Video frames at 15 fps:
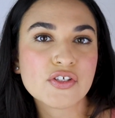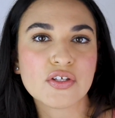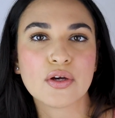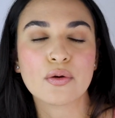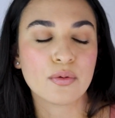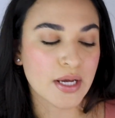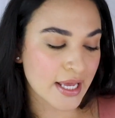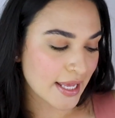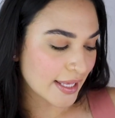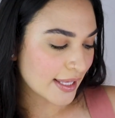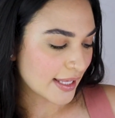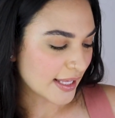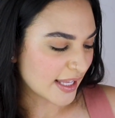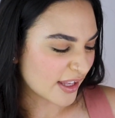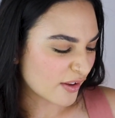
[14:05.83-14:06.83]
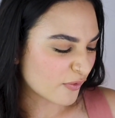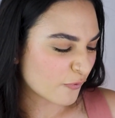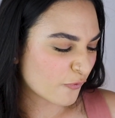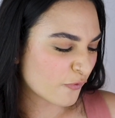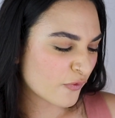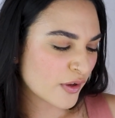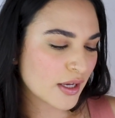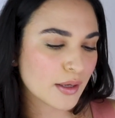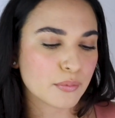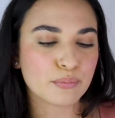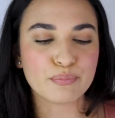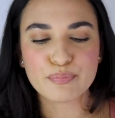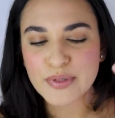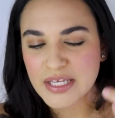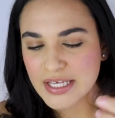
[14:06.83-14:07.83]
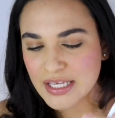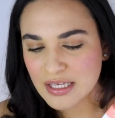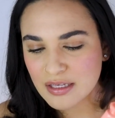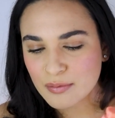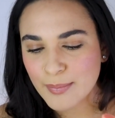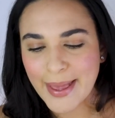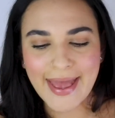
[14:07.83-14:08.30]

So if Beam